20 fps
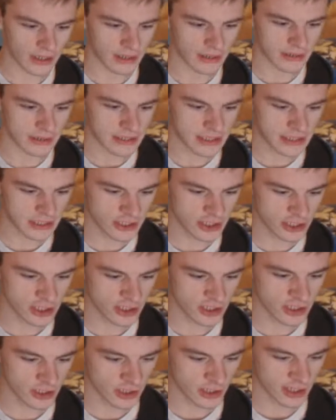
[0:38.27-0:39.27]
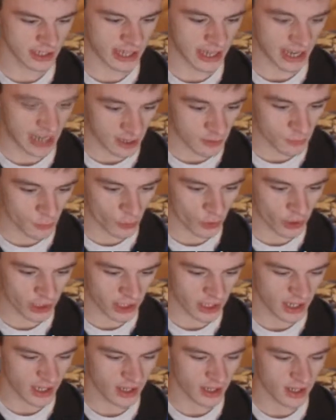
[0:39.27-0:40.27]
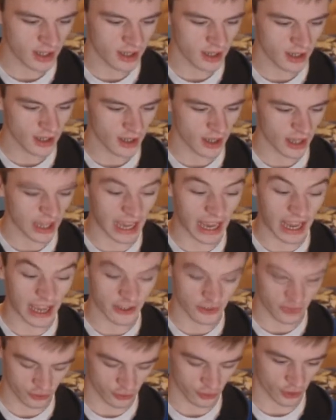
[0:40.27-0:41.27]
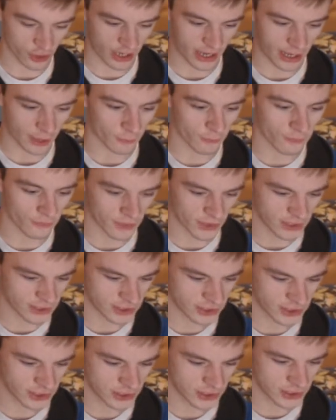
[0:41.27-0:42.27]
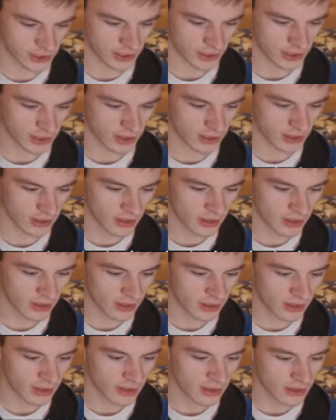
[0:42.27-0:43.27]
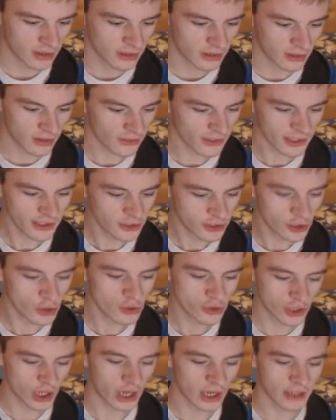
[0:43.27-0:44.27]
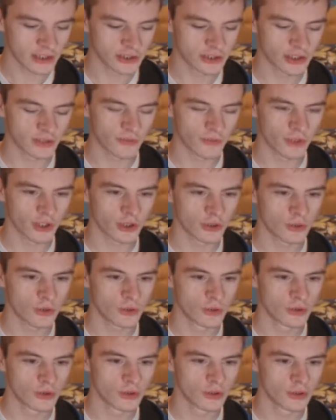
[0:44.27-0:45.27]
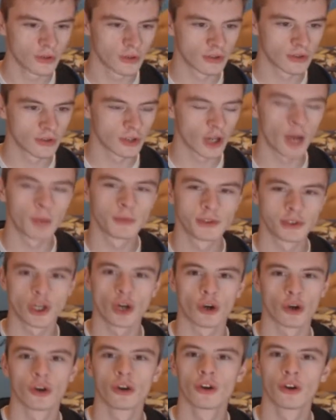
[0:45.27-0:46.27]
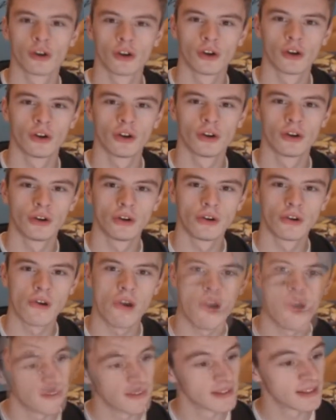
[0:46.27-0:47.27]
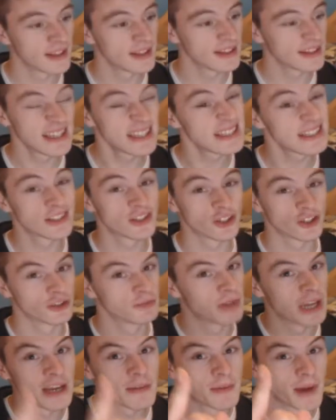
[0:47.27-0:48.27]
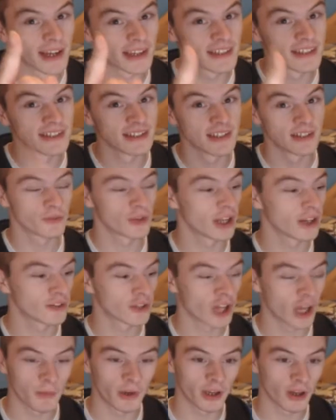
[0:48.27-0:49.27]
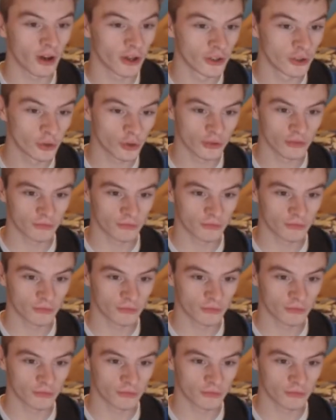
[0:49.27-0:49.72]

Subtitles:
a ninja cowboy astronaut outfit. Nothing too challenging for you, I'm sure. This is just payback, isn't it? For that time on your